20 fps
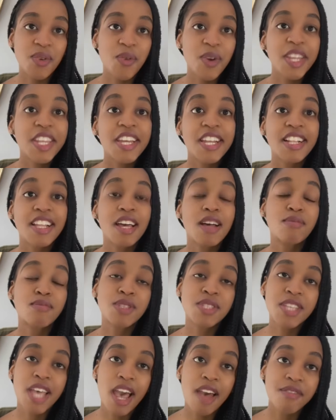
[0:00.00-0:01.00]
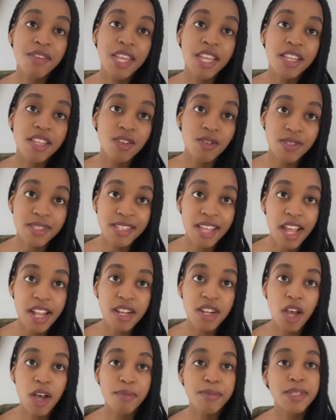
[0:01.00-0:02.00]
when it comes to having your
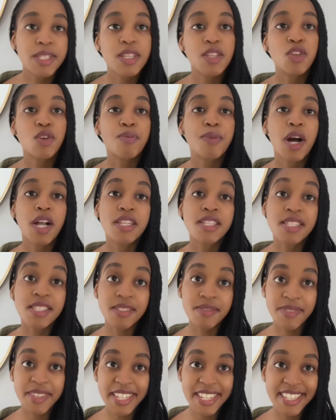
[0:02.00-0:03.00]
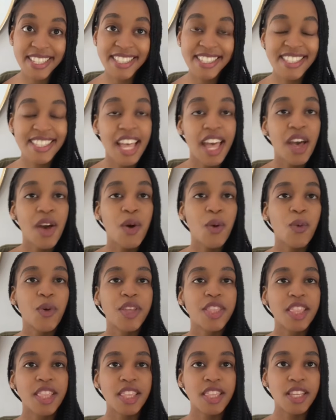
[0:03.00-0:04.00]
Sun opposite your partner's Venus,
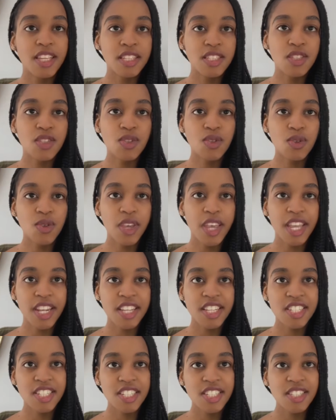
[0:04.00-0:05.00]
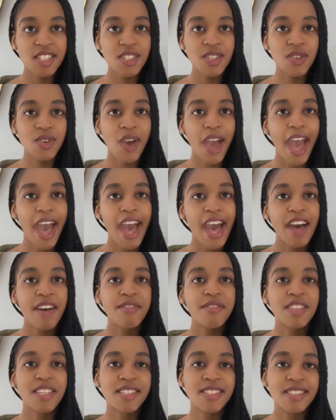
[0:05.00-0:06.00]
with these two energies, you
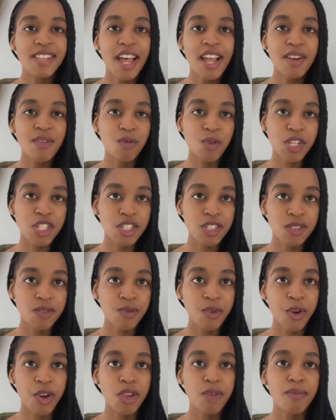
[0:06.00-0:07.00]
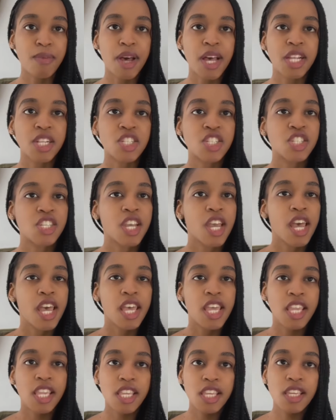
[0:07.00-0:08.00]
have the Sun, which is very much
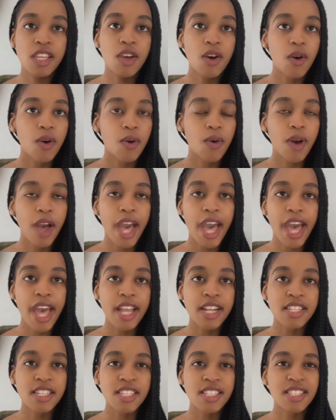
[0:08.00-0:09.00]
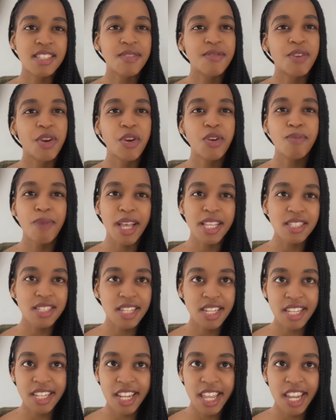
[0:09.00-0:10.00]
ego, and it's a very
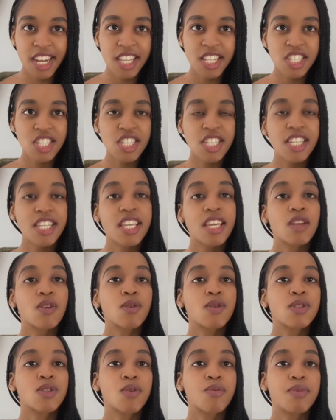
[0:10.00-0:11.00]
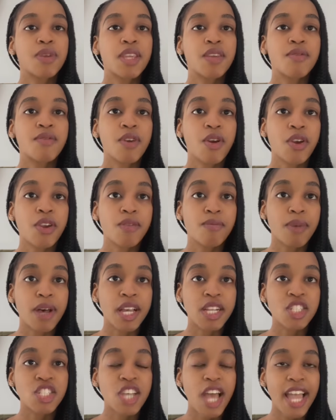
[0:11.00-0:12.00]
masculine energy, can also be very
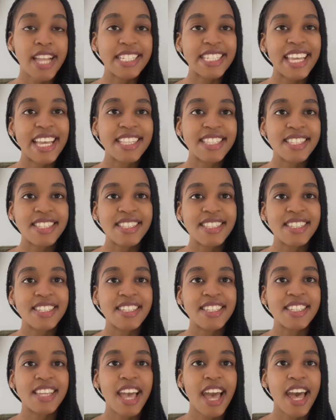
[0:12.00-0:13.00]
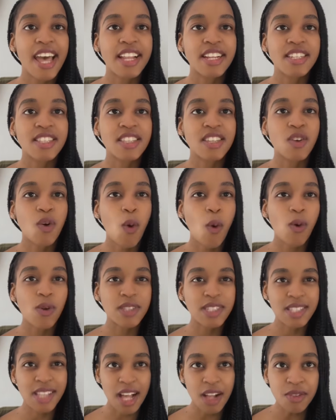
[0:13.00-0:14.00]
much identity and the core
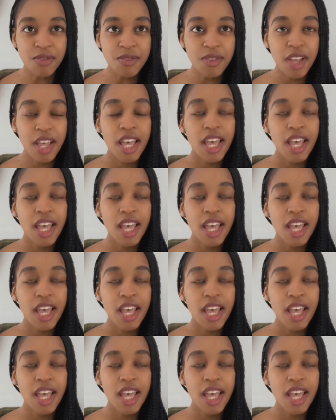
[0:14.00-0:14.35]
self,